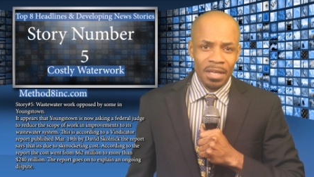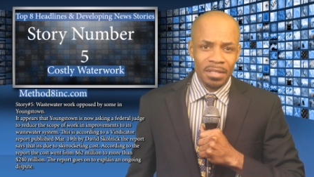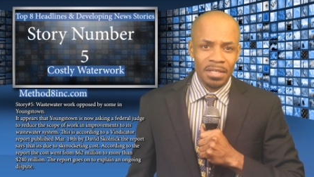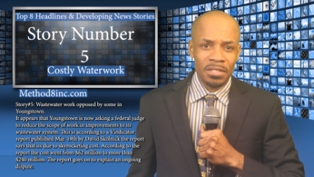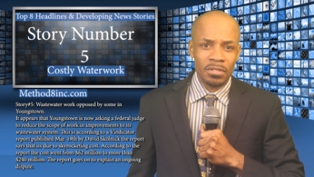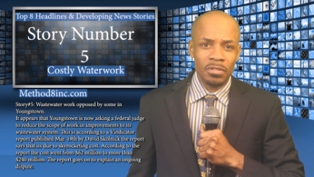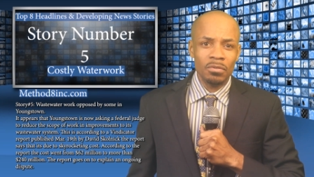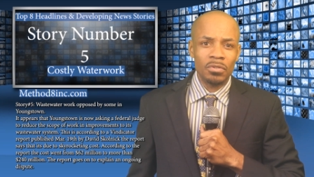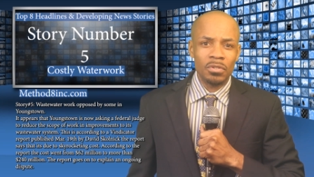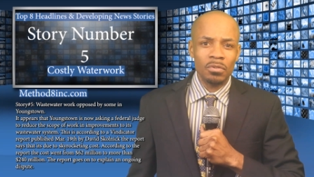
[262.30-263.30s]
that is
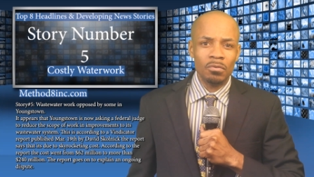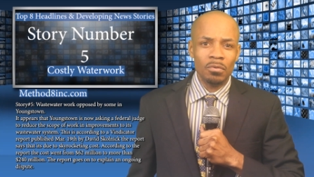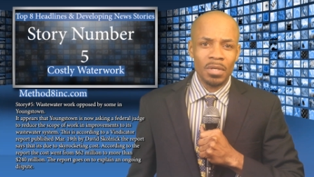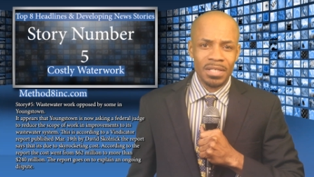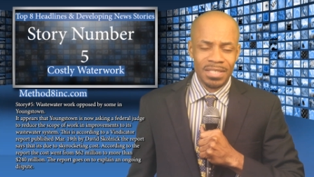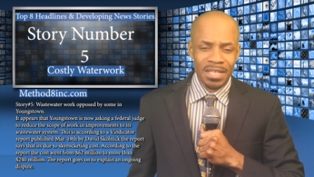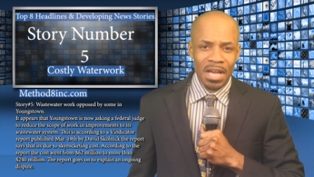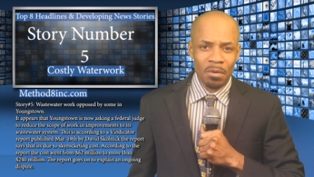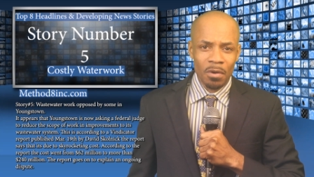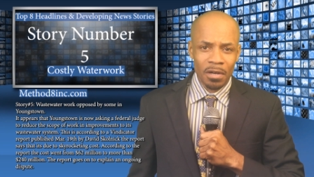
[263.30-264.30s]
due to
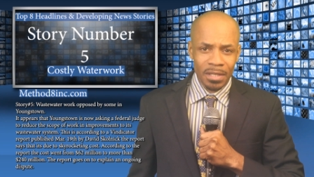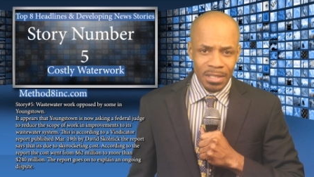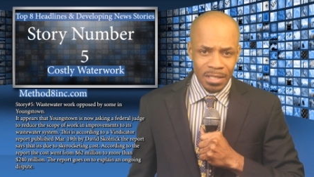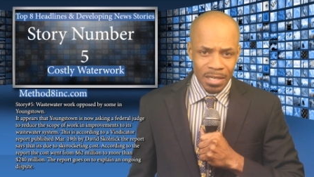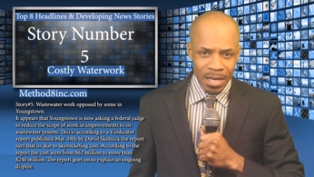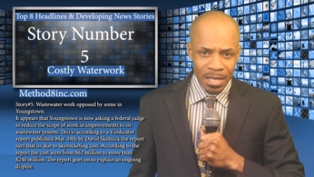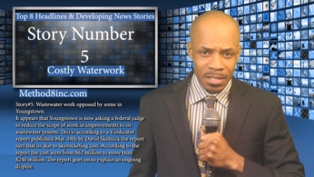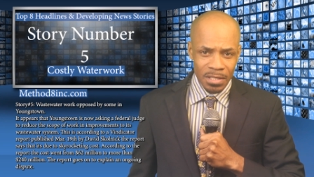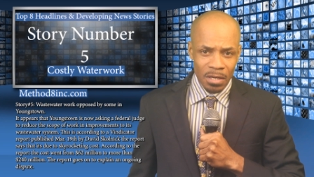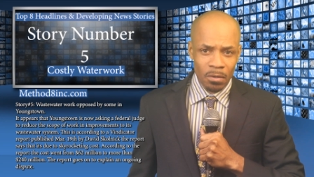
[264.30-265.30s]
skyrocketing
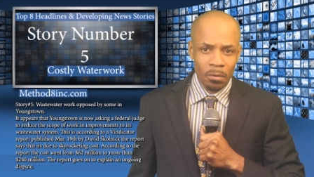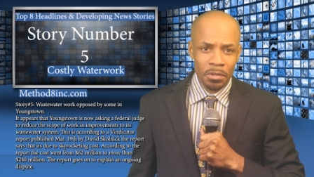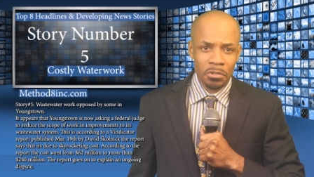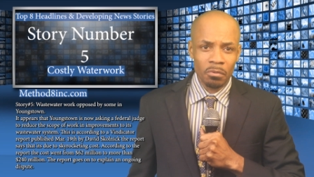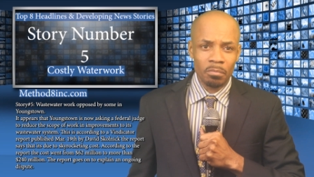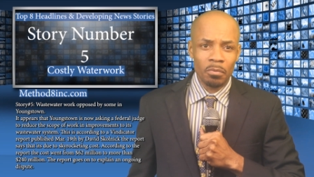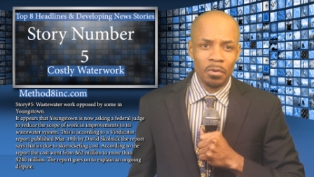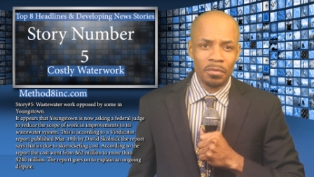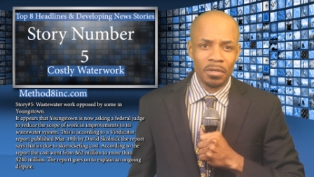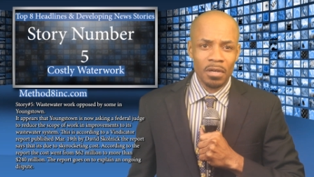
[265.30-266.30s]
costs. Now, according to the
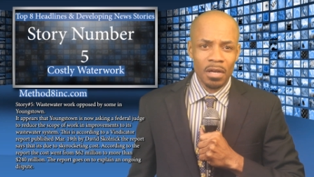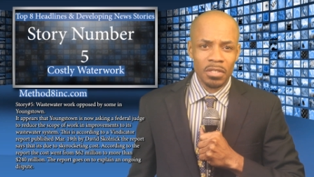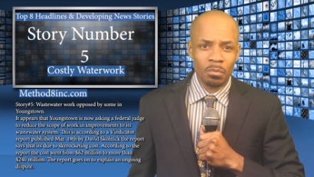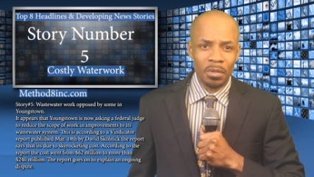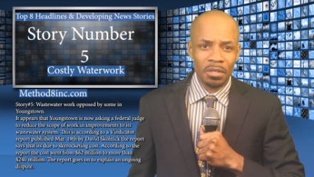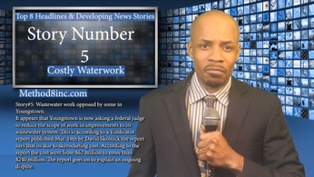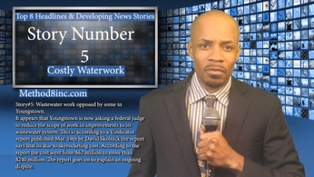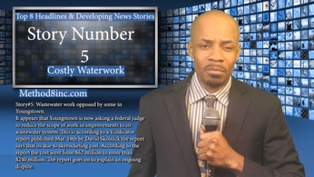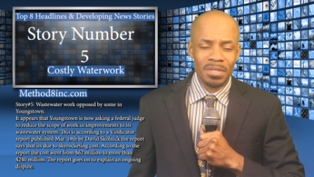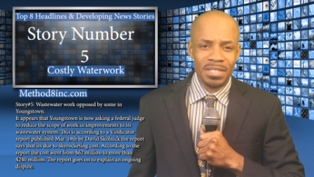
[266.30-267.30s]
report, the cost went
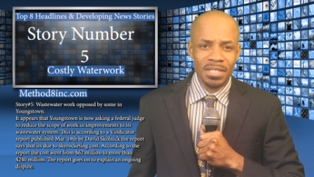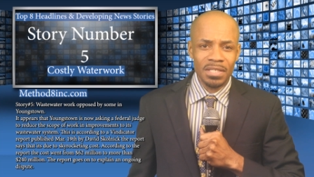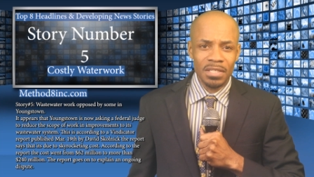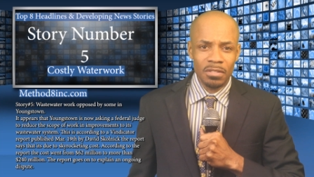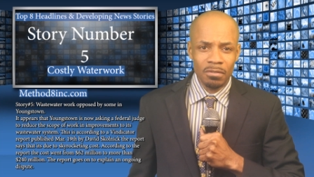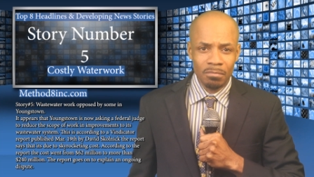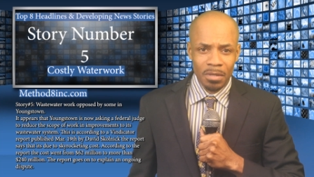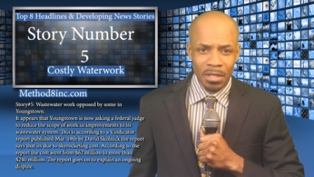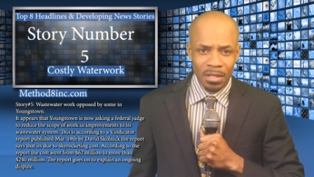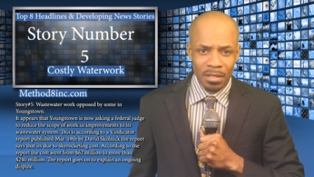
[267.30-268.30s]
from $62
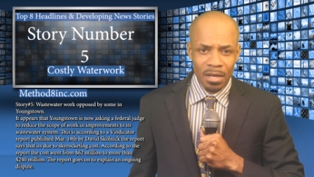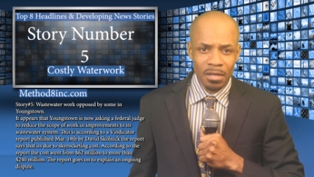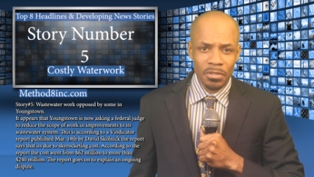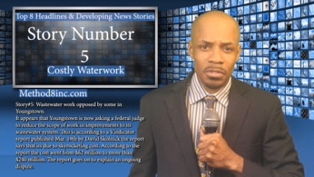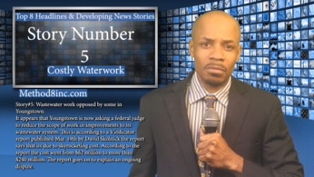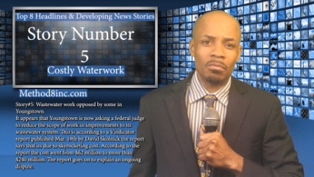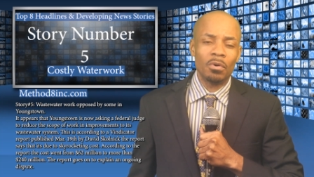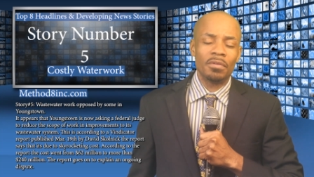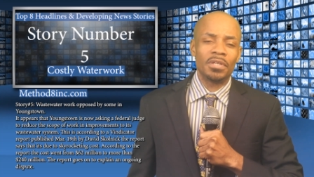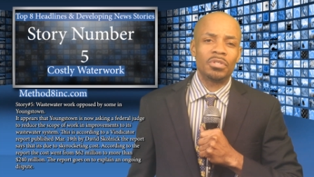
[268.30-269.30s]
million to
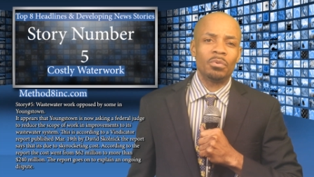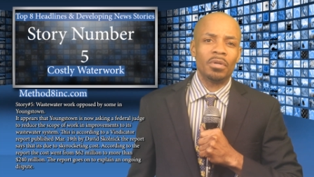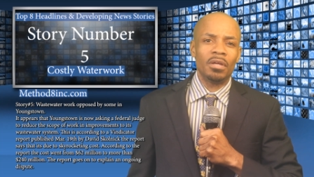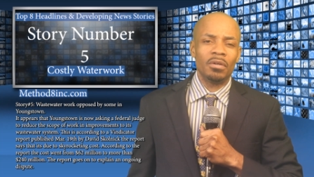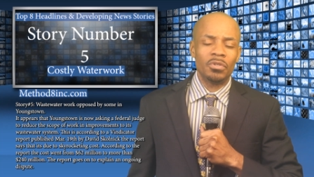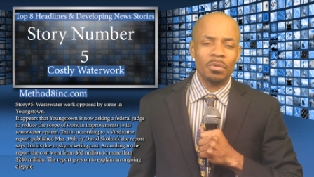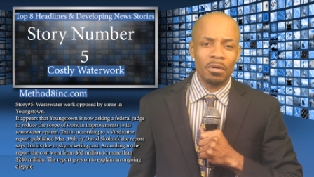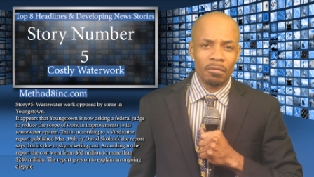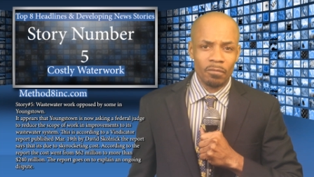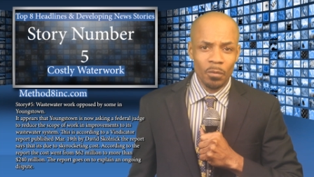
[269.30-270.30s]
more than $20,
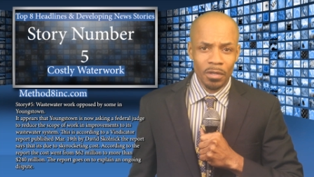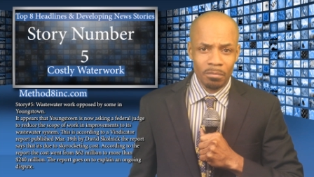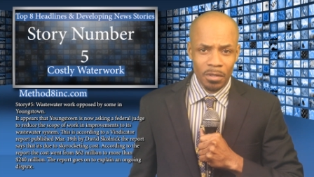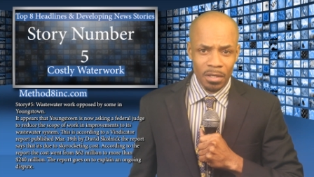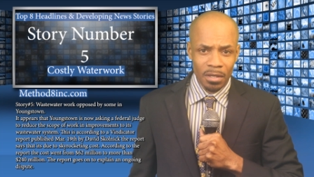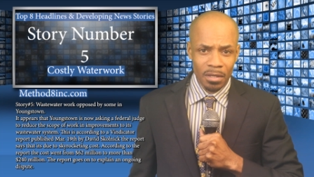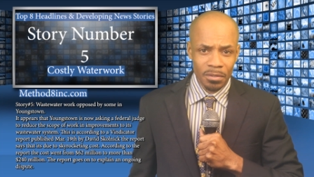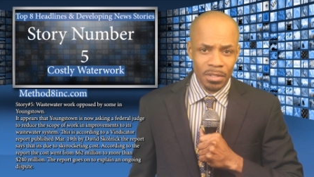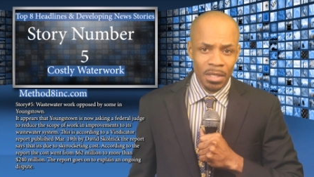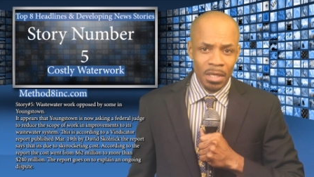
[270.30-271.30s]
240000000 million.
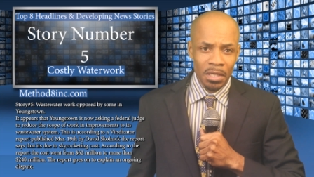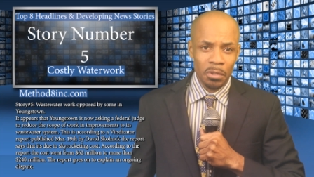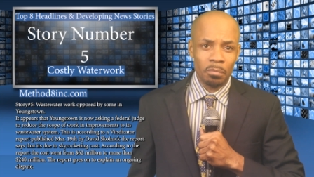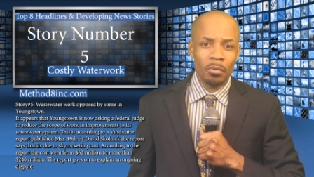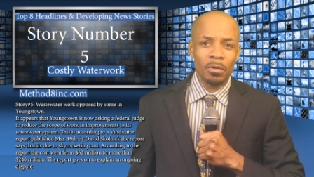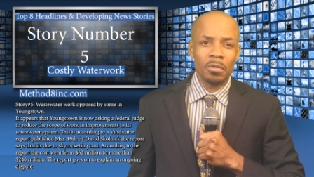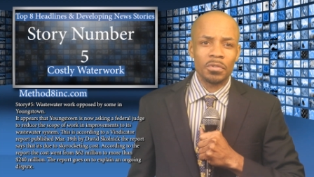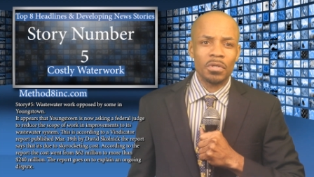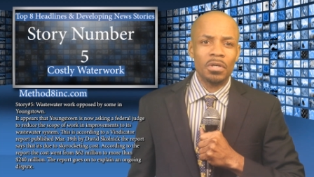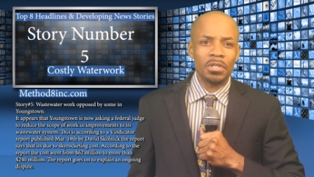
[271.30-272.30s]
The report
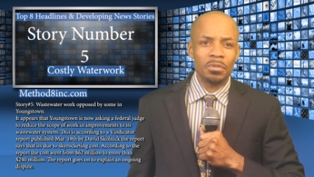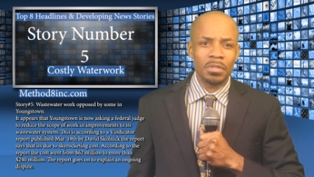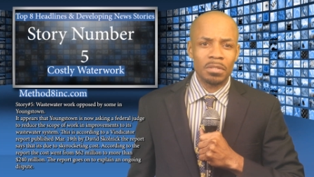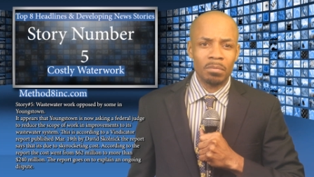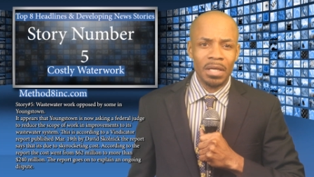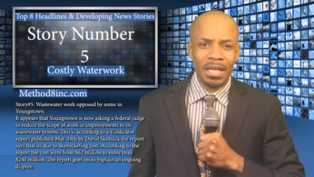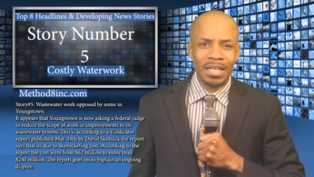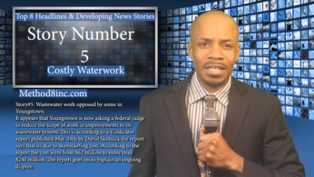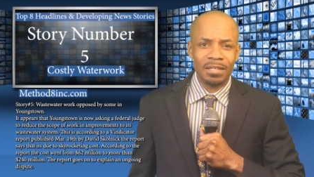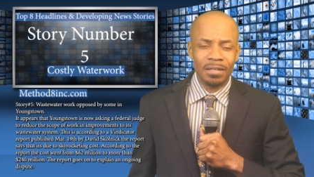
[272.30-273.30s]
goes on to explain an